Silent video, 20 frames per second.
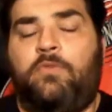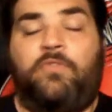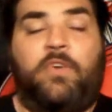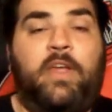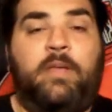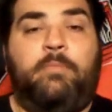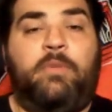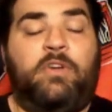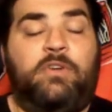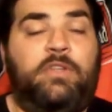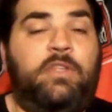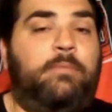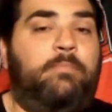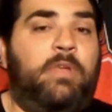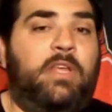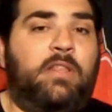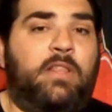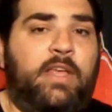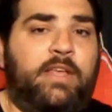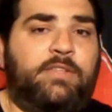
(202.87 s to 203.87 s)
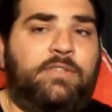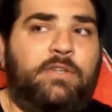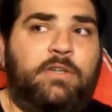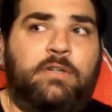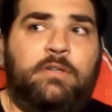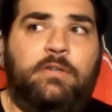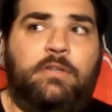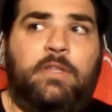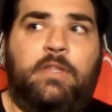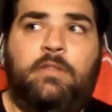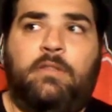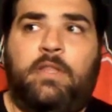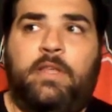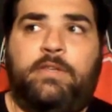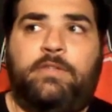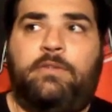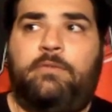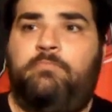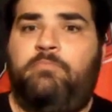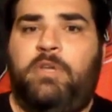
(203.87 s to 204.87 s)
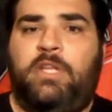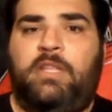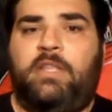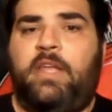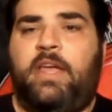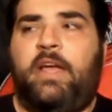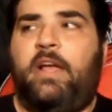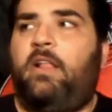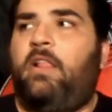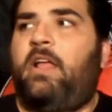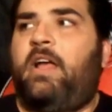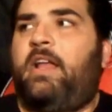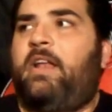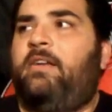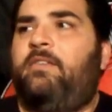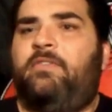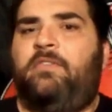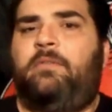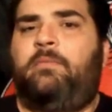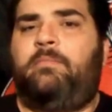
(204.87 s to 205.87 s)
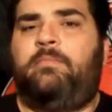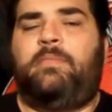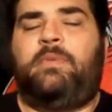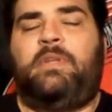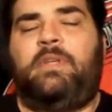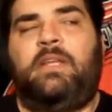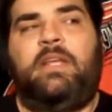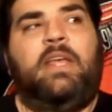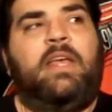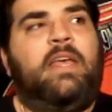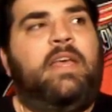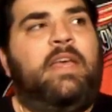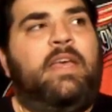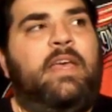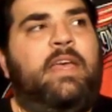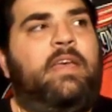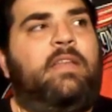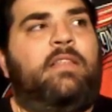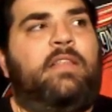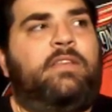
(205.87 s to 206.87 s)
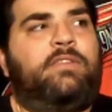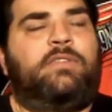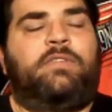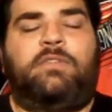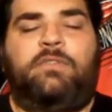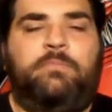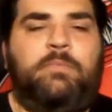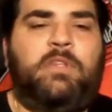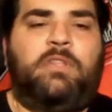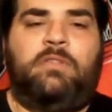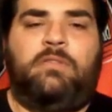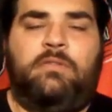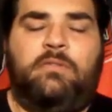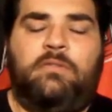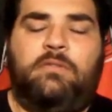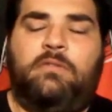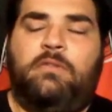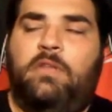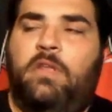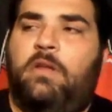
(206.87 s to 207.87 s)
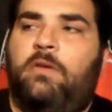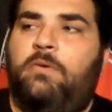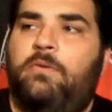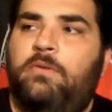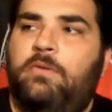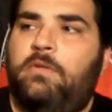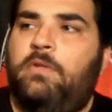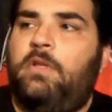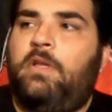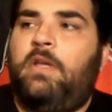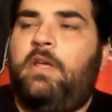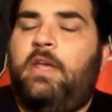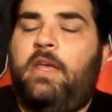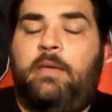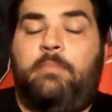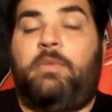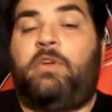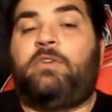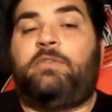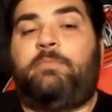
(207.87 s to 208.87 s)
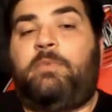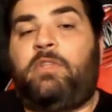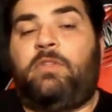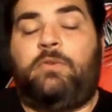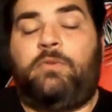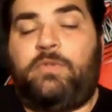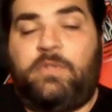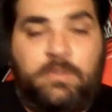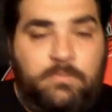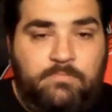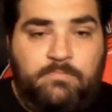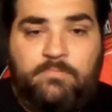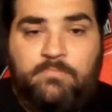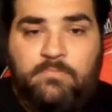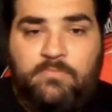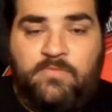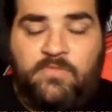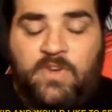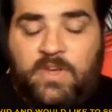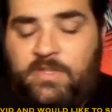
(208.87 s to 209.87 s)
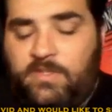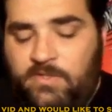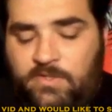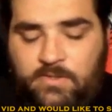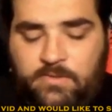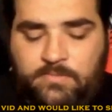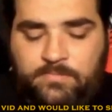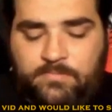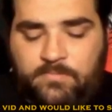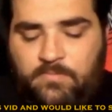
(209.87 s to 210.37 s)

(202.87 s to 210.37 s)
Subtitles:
Frank Mir did beat Lesnar, and then Lesnar beat the hell out of him. And Lesnar's been, and Mir's been losing fights.